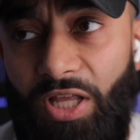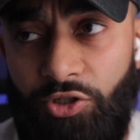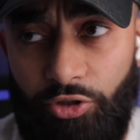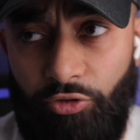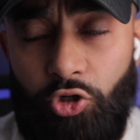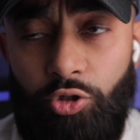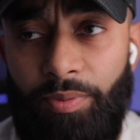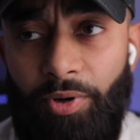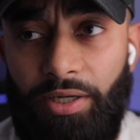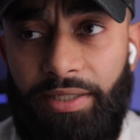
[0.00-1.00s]
So the
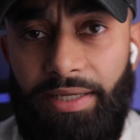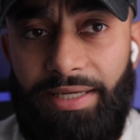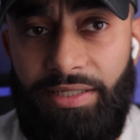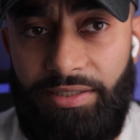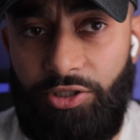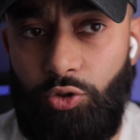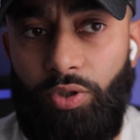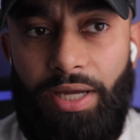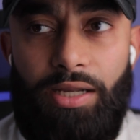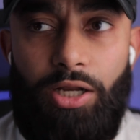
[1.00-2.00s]
recruitment market in the
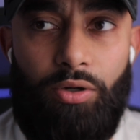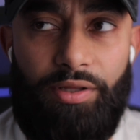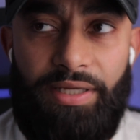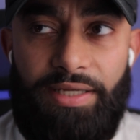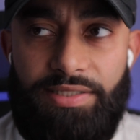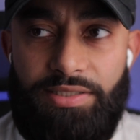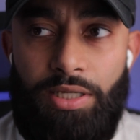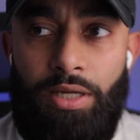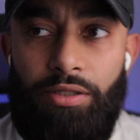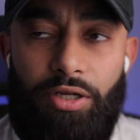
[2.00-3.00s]
UK alone, I think
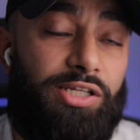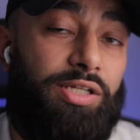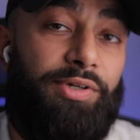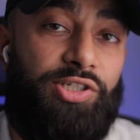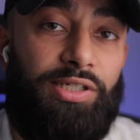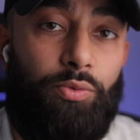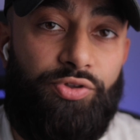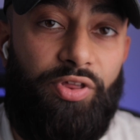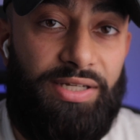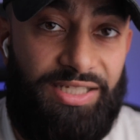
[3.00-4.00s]
last time I checked, it was
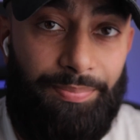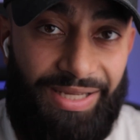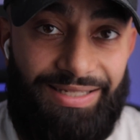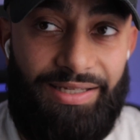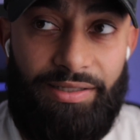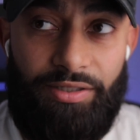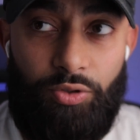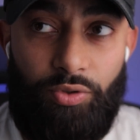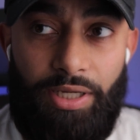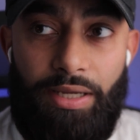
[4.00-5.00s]
30 billion in the
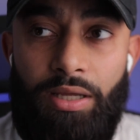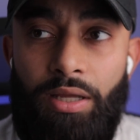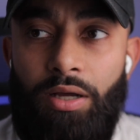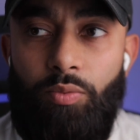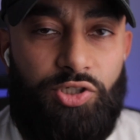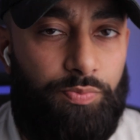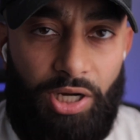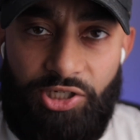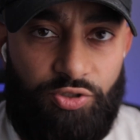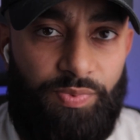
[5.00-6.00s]
UK, which
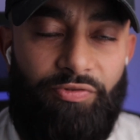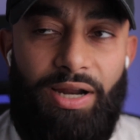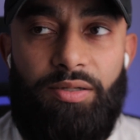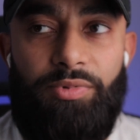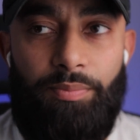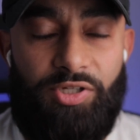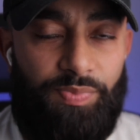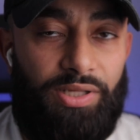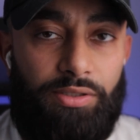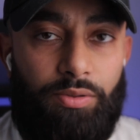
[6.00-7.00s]
might just be random numbers,
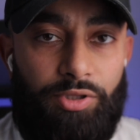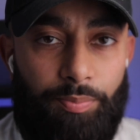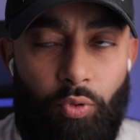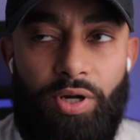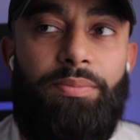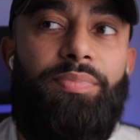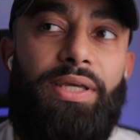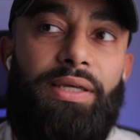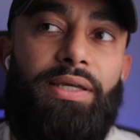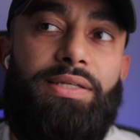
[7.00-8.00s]
but the point
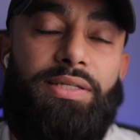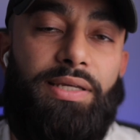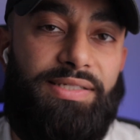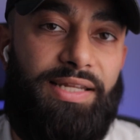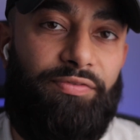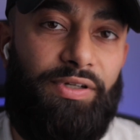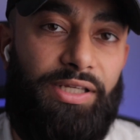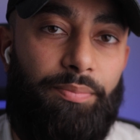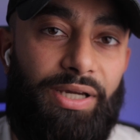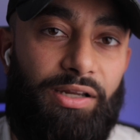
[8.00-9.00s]
being is it's definitely
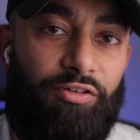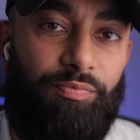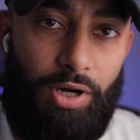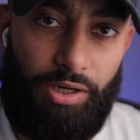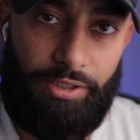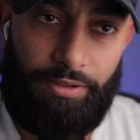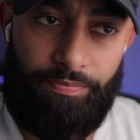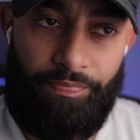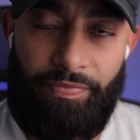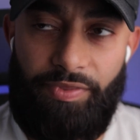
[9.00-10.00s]
a big enough market.
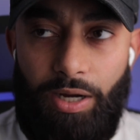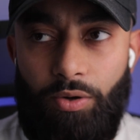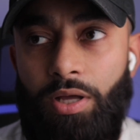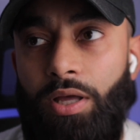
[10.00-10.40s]
Now,